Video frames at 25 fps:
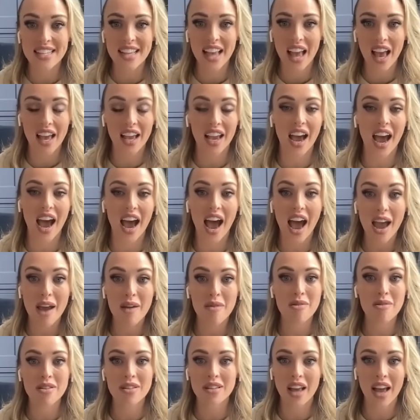Like I
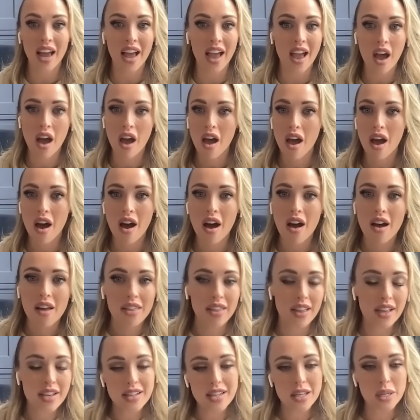was like,
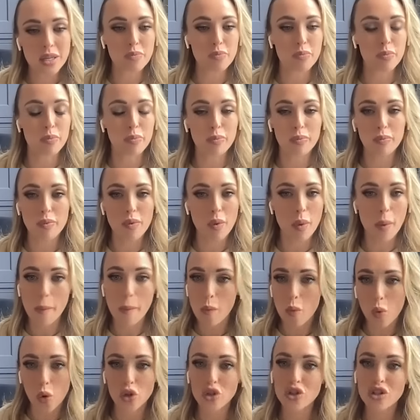this is
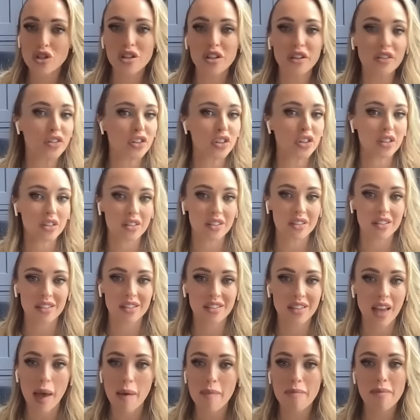wonderful.
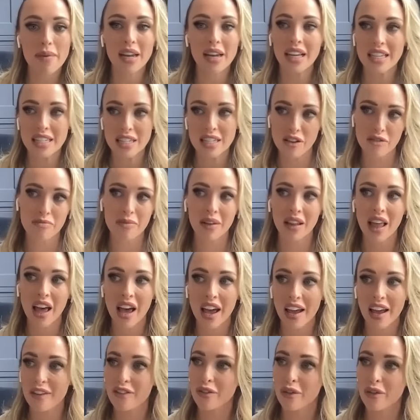Ten minutes of my
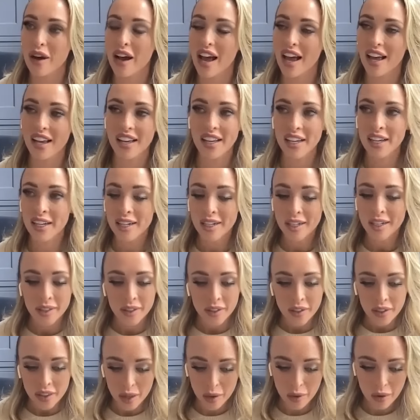life where
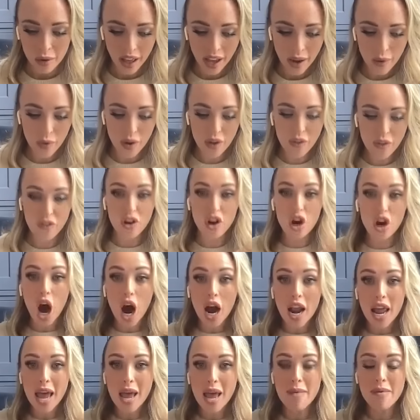they were like, "We've got
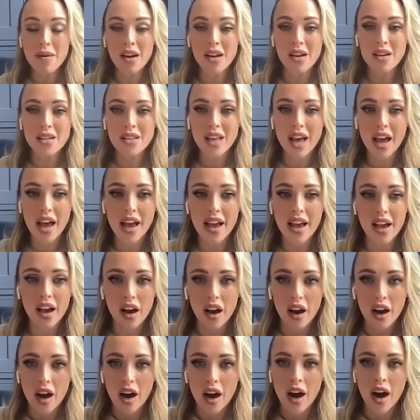him," and I was like,
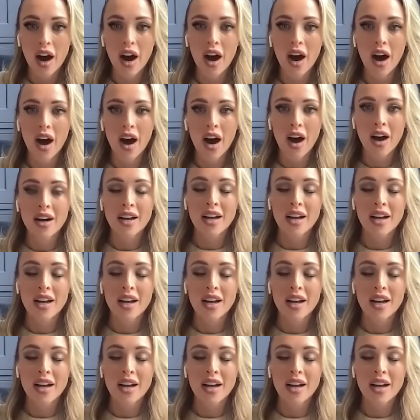"Oh!"